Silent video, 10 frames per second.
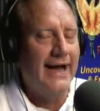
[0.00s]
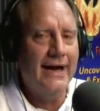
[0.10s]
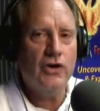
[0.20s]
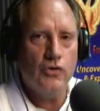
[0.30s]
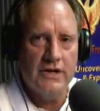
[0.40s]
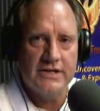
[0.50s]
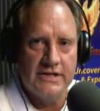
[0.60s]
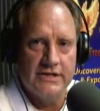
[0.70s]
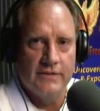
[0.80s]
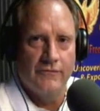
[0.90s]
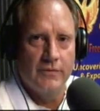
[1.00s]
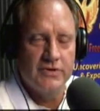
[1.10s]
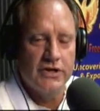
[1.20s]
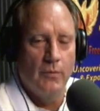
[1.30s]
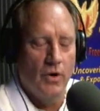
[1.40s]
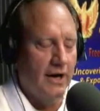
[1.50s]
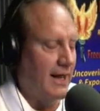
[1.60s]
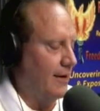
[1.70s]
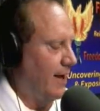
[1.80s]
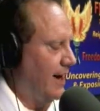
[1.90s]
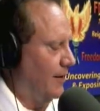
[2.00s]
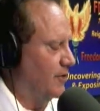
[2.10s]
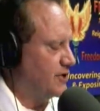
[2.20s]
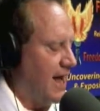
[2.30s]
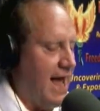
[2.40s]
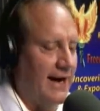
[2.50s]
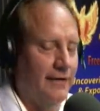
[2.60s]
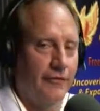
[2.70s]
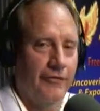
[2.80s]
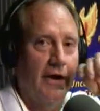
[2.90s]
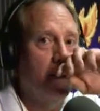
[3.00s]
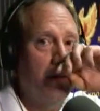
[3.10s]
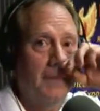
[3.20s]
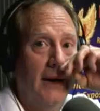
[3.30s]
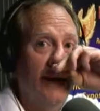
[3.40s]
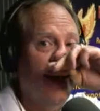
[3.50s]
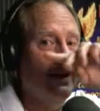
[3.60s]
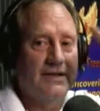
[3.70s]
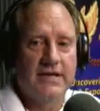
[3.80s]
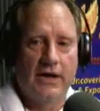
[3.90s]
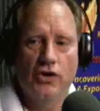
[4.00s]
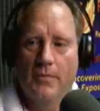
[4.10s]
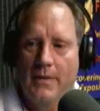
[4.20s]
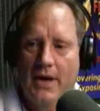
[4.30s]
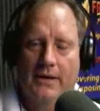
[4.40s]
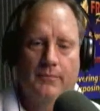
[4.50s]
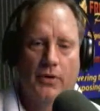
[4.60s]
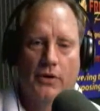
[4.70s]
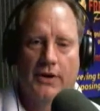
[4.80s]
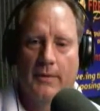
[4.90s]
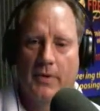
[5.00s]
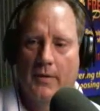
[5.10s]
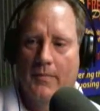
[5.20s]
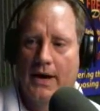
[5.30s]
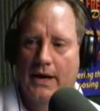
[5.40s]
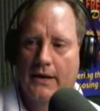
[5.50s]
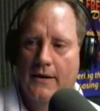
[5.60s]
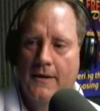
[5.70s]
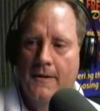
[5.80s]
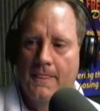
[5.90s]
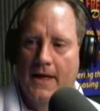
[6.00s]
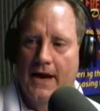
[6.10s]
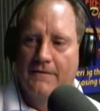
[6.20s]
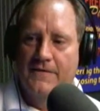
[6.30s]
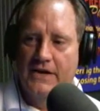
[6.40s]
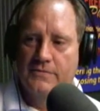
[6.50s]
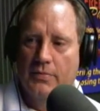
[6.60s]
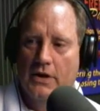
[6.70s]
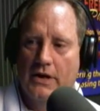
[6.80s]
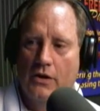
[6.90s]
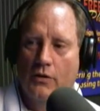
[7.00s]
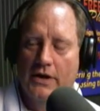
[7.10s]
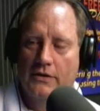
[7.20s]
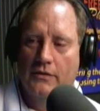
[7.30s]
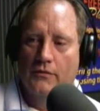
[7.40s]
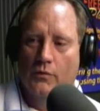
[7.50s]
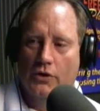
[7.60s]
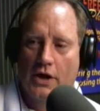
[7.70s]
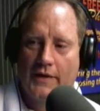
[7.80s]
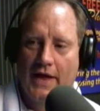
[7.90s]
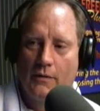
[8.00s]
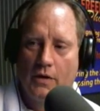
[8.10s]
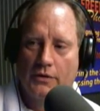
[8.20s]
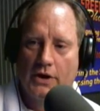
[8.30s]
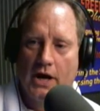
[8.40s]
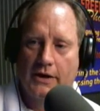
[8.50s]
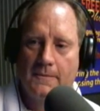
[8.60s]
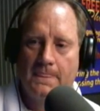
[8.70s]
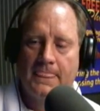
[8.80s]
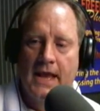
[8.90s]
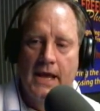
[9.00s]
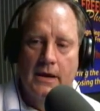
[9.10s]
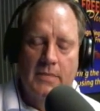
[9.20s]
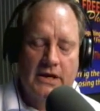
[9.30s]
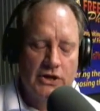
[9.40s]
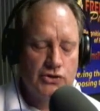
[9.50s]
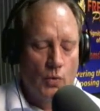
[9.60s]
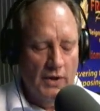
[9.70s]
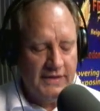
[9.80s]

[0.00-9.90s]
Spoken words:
I got a criticism from someone, and I wish I had it in front of me, but it's maybe I can pull it up on my Facebook. I'll go ahead and work on that while we're talking. Because